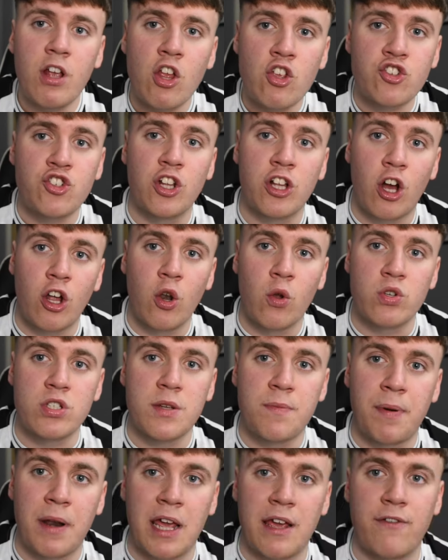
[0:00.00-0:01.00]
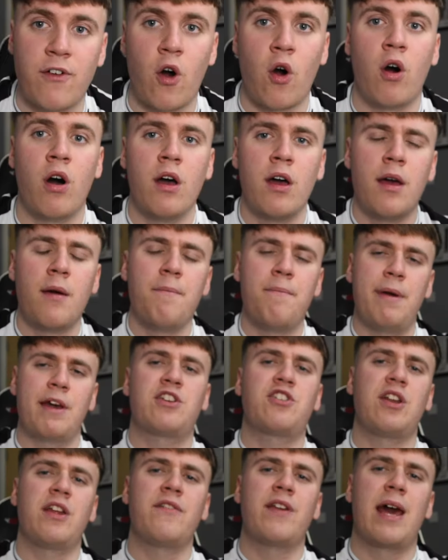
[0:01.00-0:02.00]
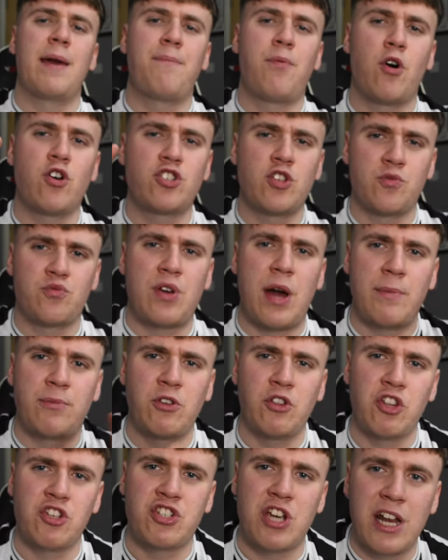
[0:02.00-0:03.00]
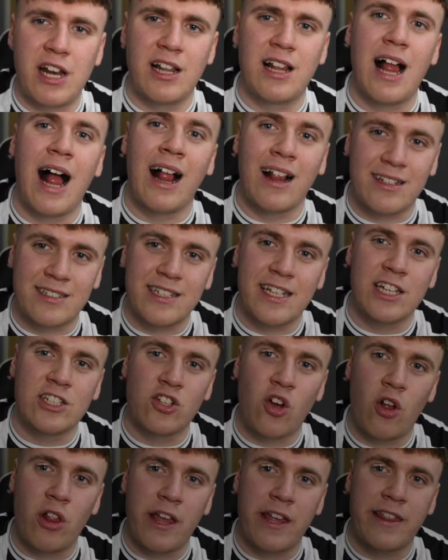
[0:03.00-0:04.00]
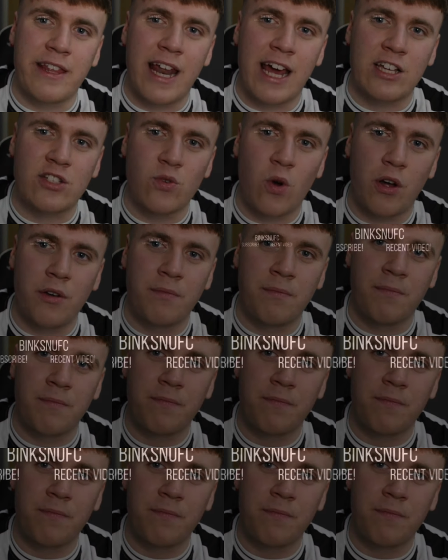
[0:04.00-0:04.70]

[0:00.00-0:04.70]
still got loads to play for. Make sure to leave a like, boys, subscribe to the channel. I'll see you all in the next one.